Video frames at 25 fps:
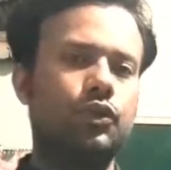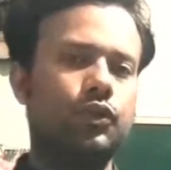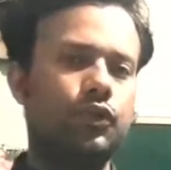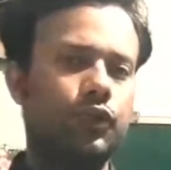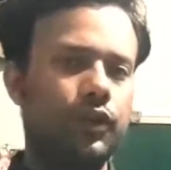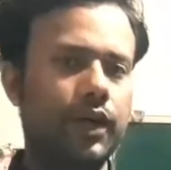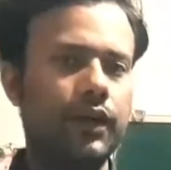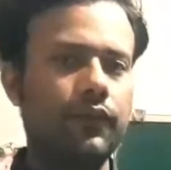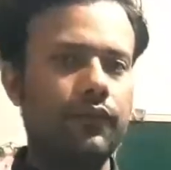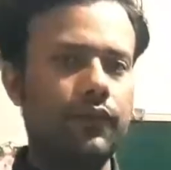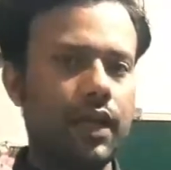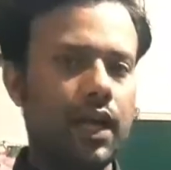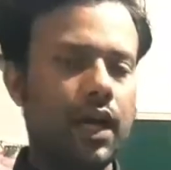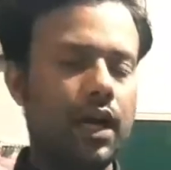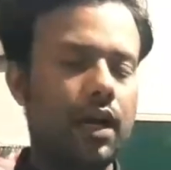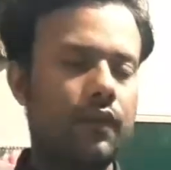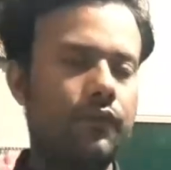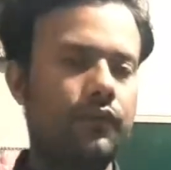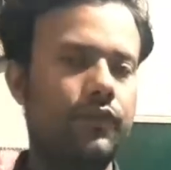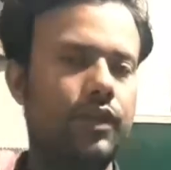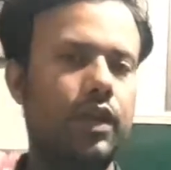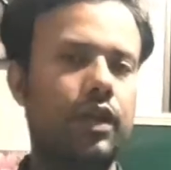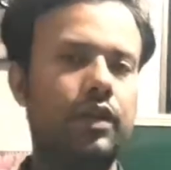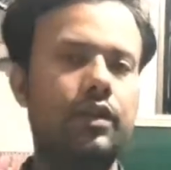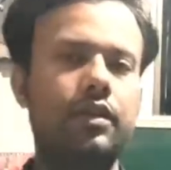today we
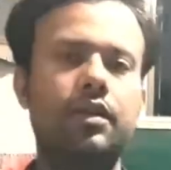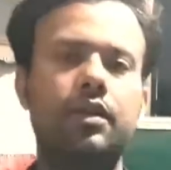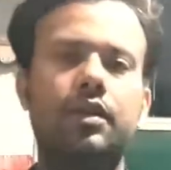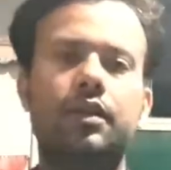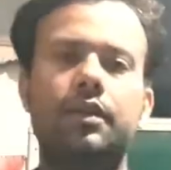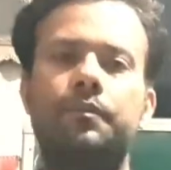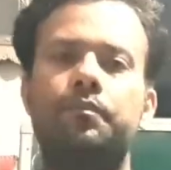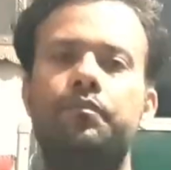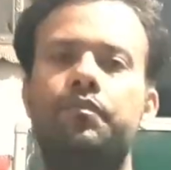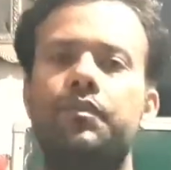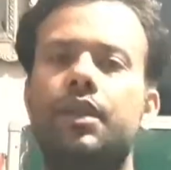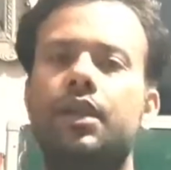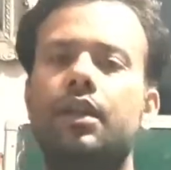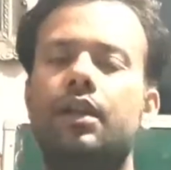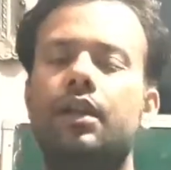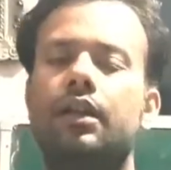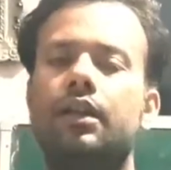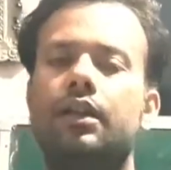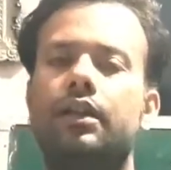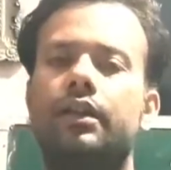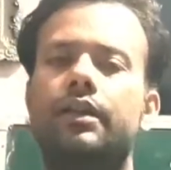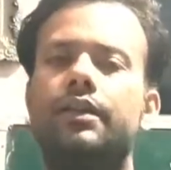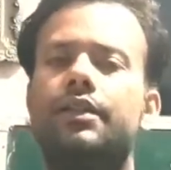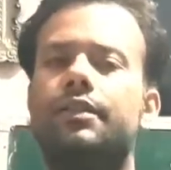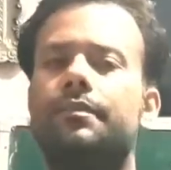have done
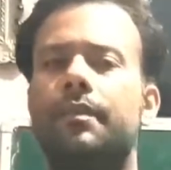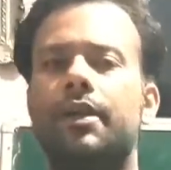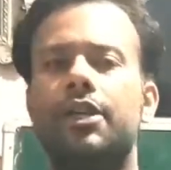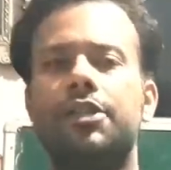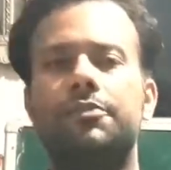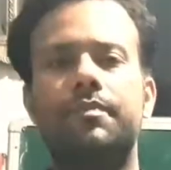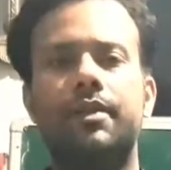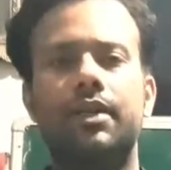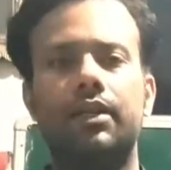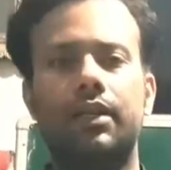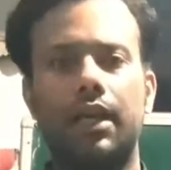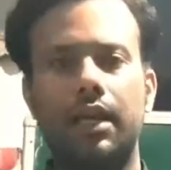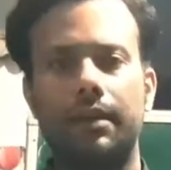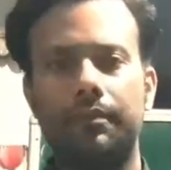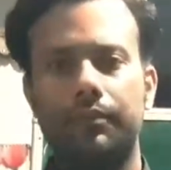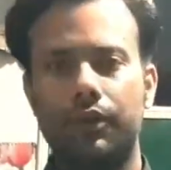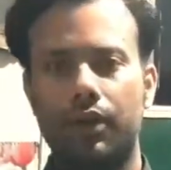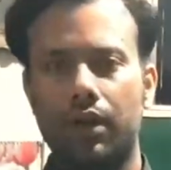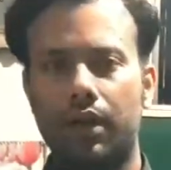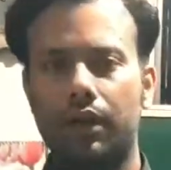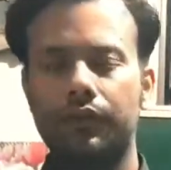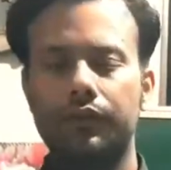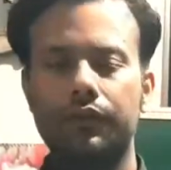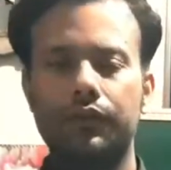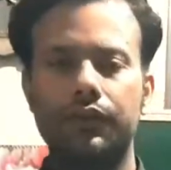displacement time
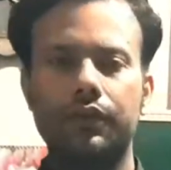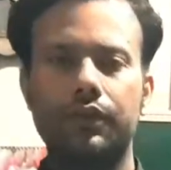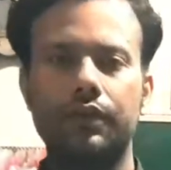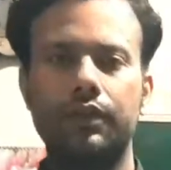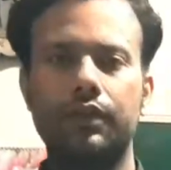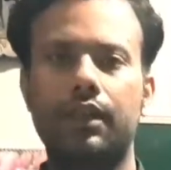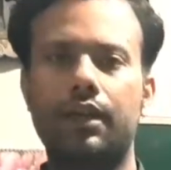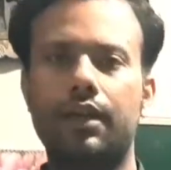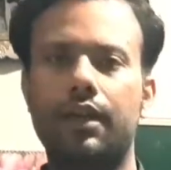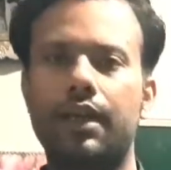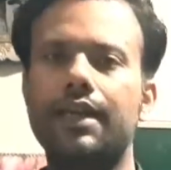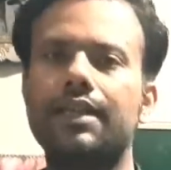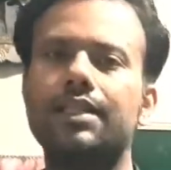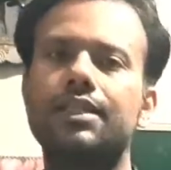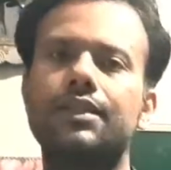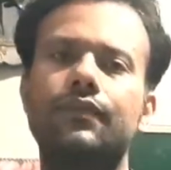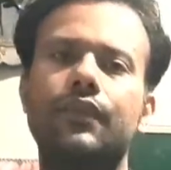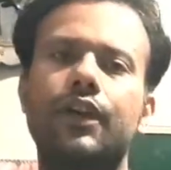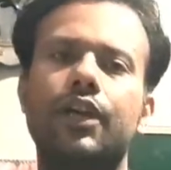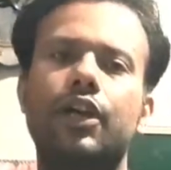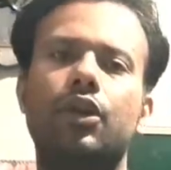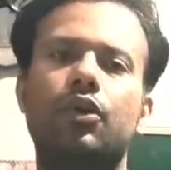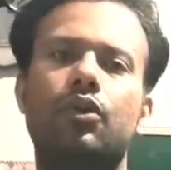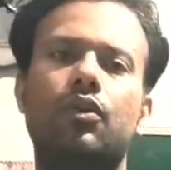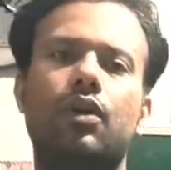graph. In the next
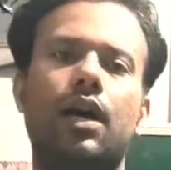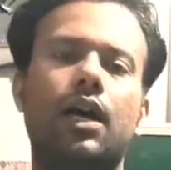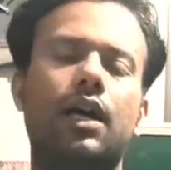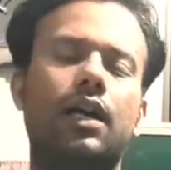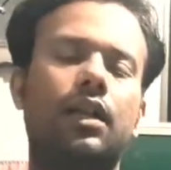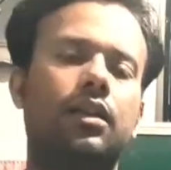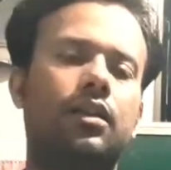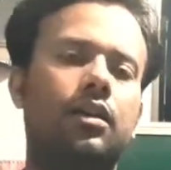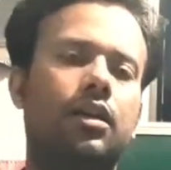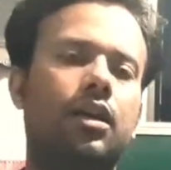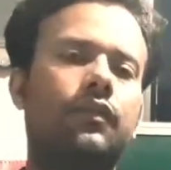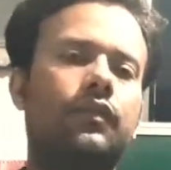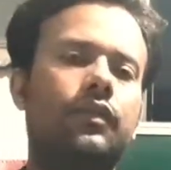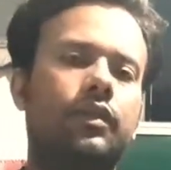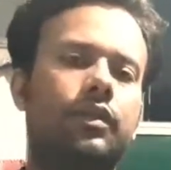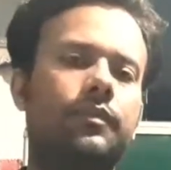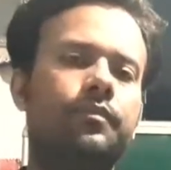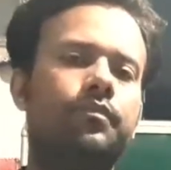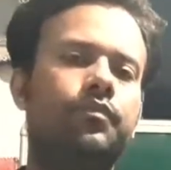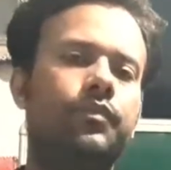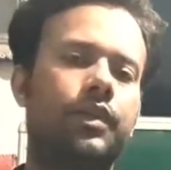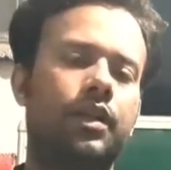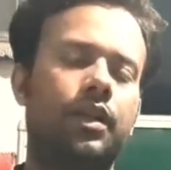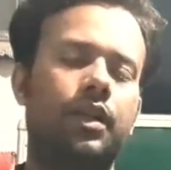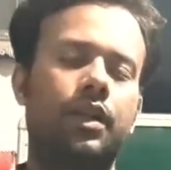video I'll cover
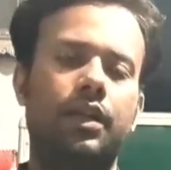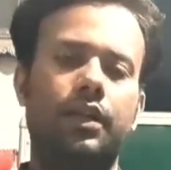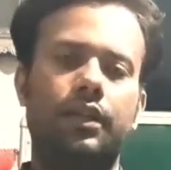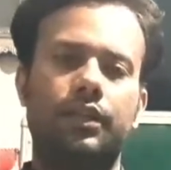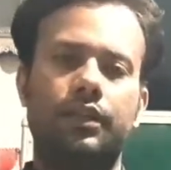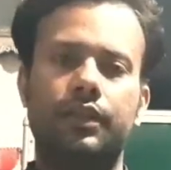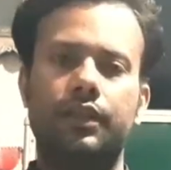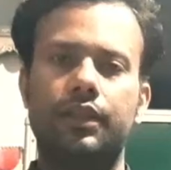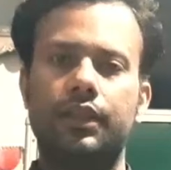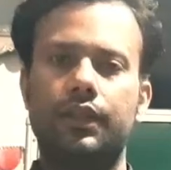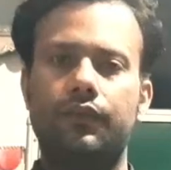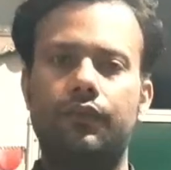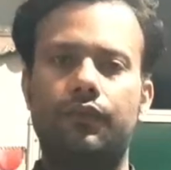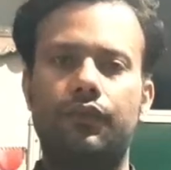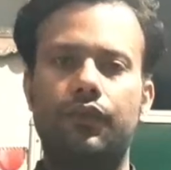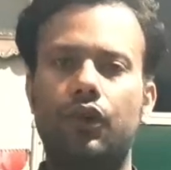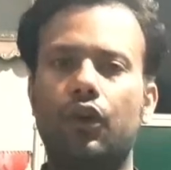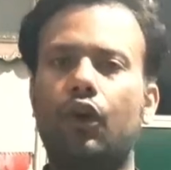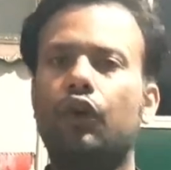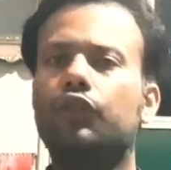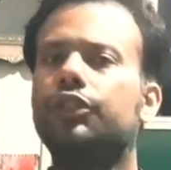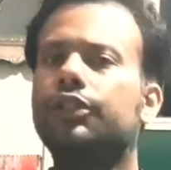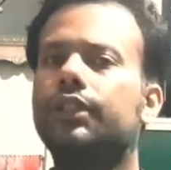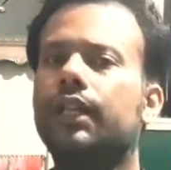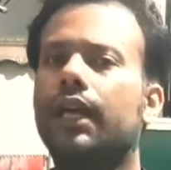the
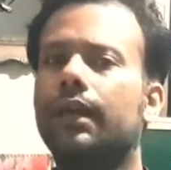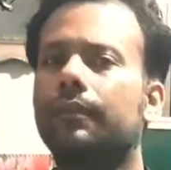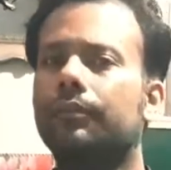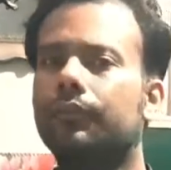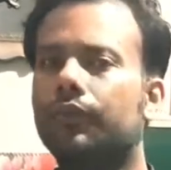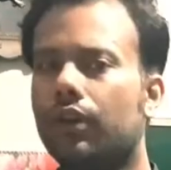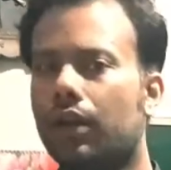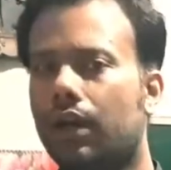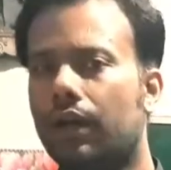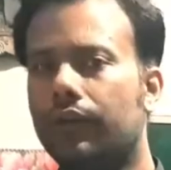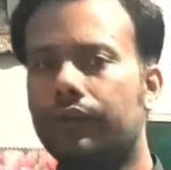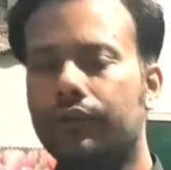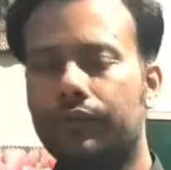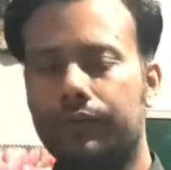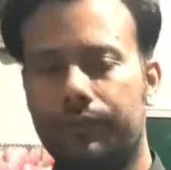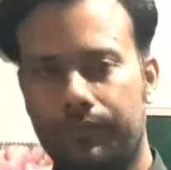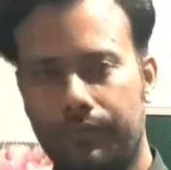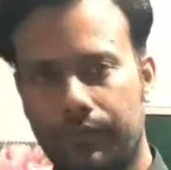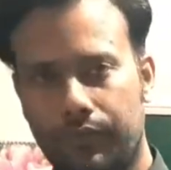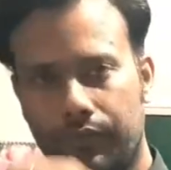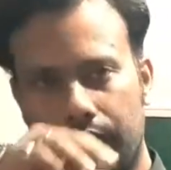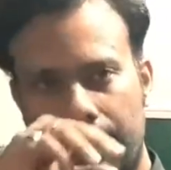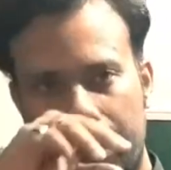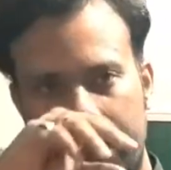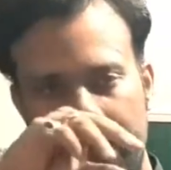velocity time graph,
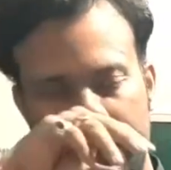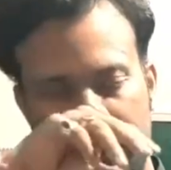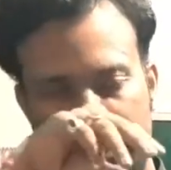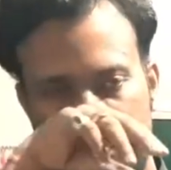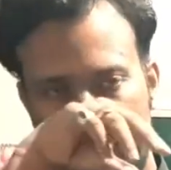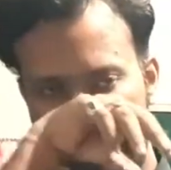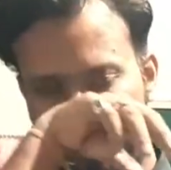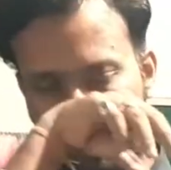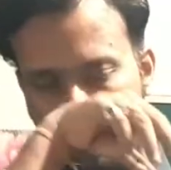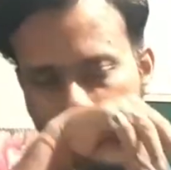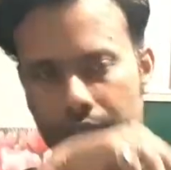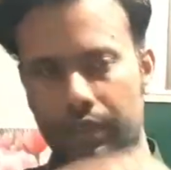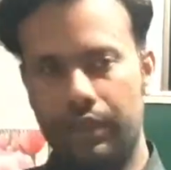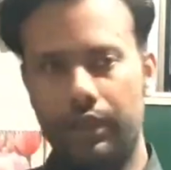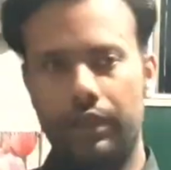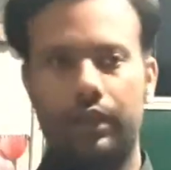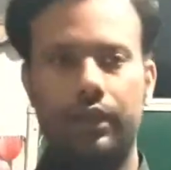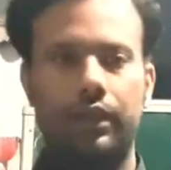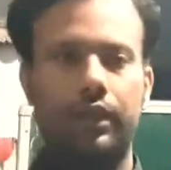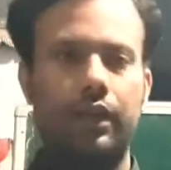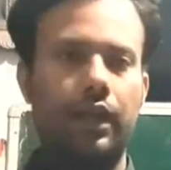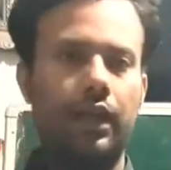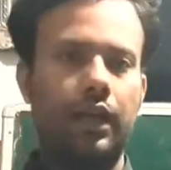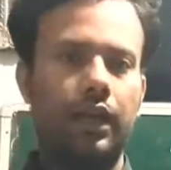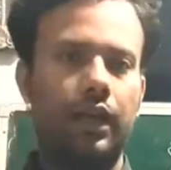right?
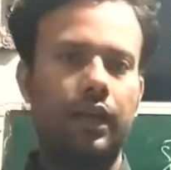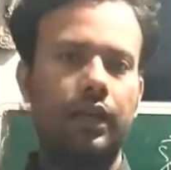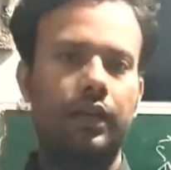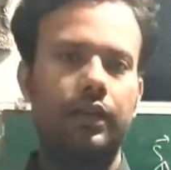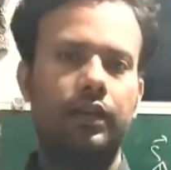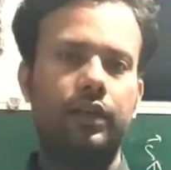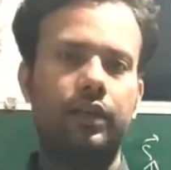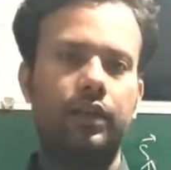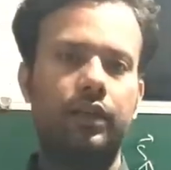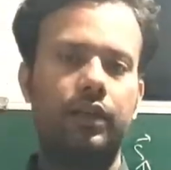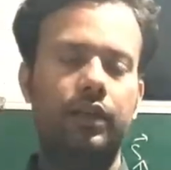And